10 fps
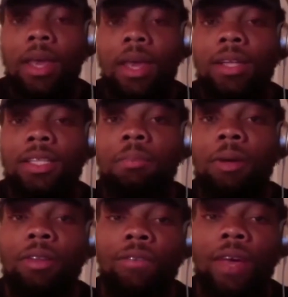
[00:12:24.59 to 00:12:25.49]
It's about
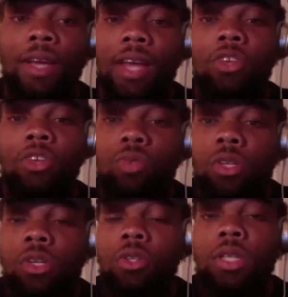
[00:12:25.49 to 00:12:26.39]
the fact that you
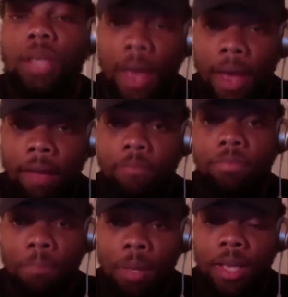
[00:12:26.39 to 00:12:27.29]
literally have
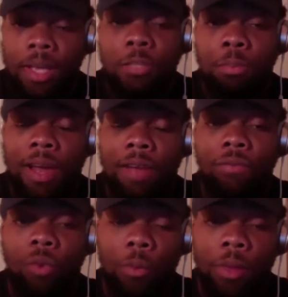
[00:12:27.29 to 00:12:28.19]
the biggest
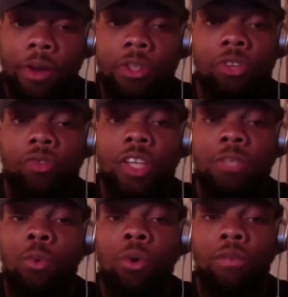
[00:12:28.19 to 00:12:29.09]
platform here to raise
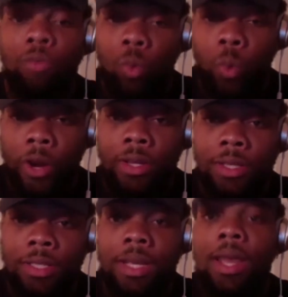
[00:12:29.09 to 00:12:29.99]
more awareness,